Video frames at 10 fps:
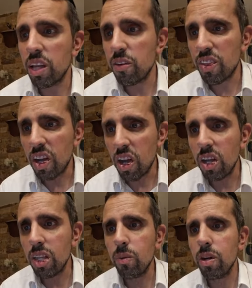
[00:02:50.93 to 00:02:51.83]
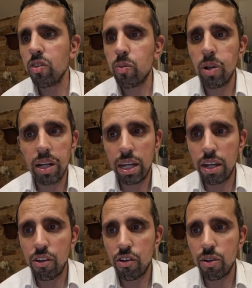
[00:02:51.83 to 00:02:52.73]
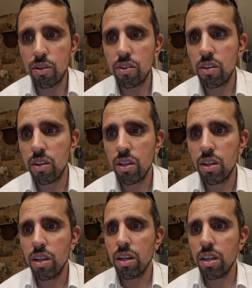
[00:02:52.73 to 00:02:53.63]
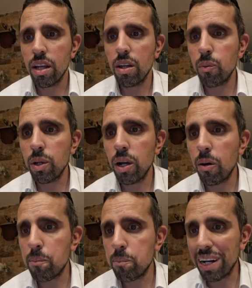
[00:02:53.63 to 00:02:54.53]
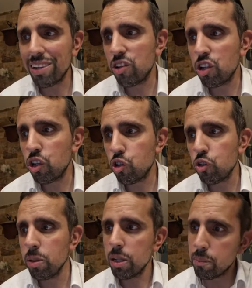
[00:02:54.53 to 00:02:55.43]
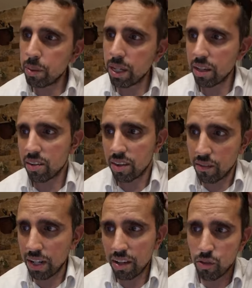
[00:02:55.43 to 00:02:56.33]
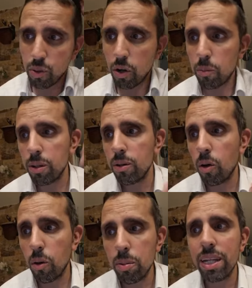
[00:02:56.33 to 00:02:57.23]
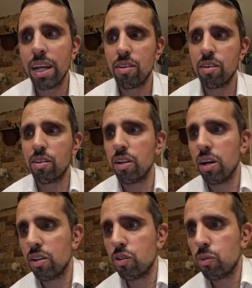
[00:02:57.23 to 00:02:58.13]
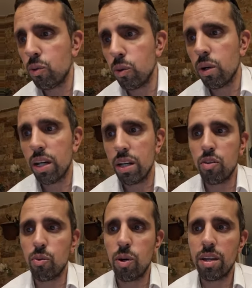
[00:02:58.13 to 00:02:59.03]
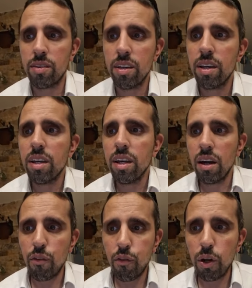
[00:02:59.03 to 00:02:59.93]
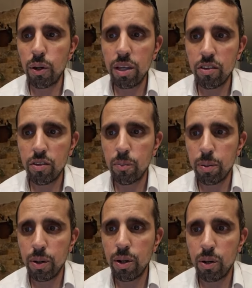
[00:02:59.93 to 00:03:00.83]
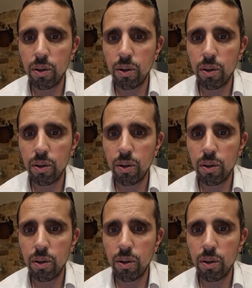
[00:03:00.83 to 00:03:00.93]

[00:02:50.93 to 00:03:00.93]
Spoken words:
if the early ones were like angels, then we are but human beings. Nevertheless, we are obligated to learn to walk in his ways and follow his superior